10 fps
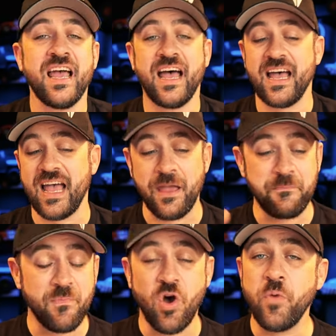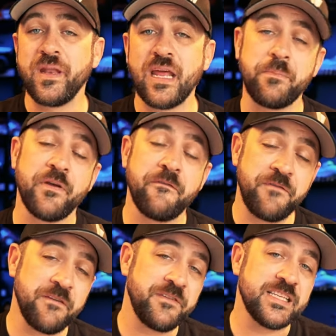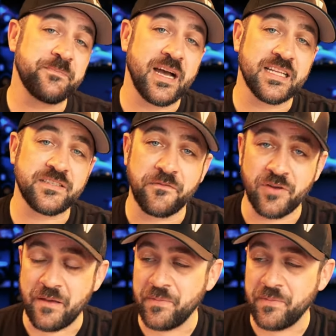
Uh, I opened up 50 spots for that